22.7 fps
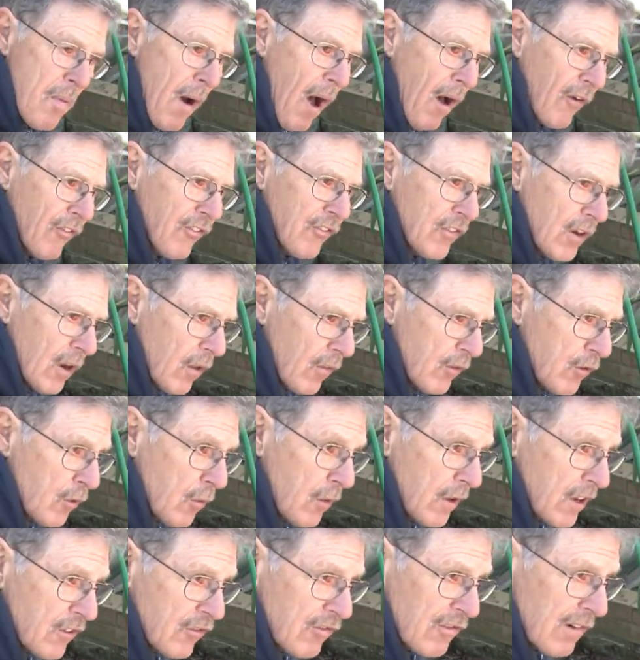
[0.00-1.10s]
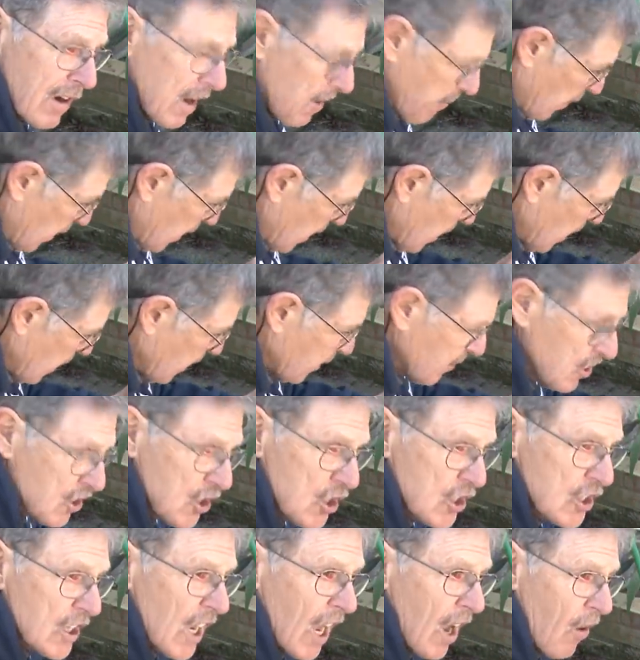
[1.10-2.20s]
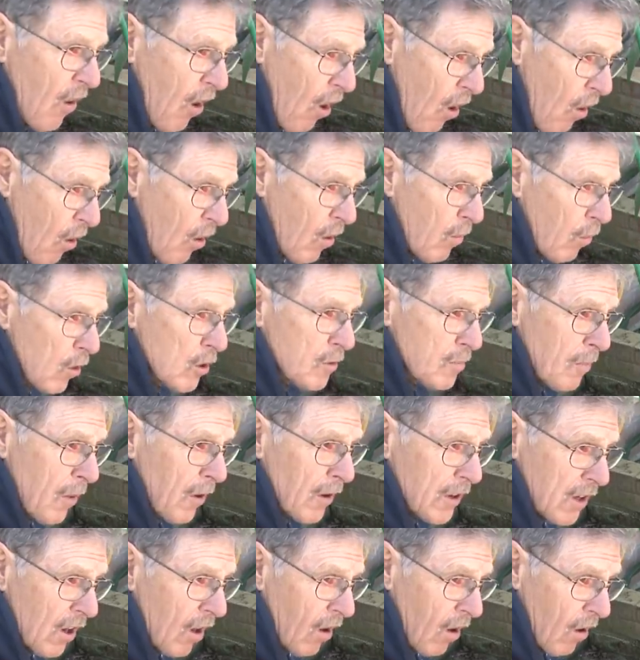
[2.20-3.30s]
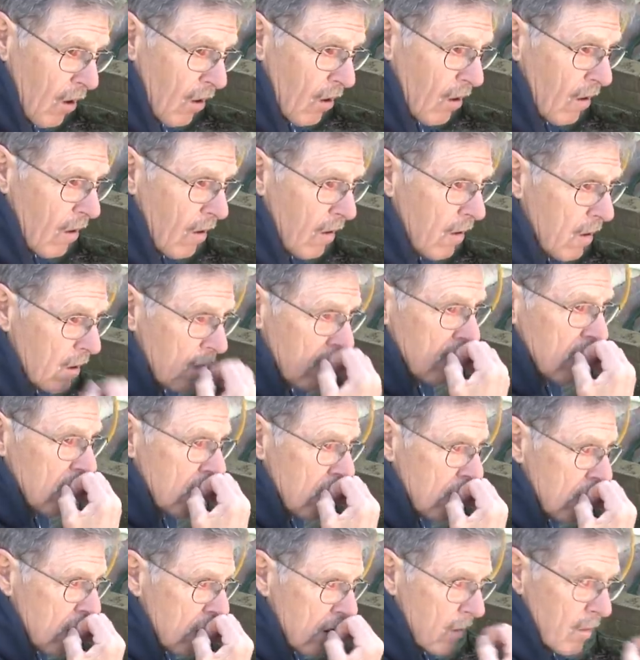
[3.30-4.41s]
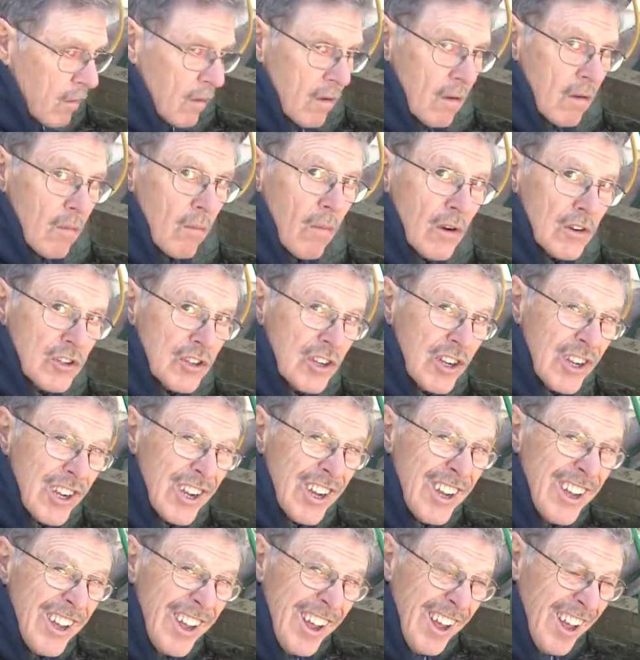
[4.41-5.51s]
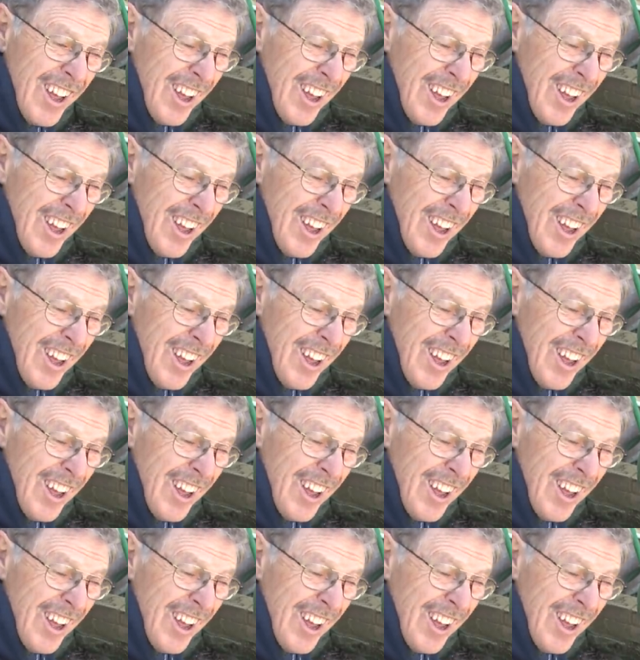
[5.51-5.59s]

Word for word: buff, you know, doing this for a living. This is how I wash my car once a year.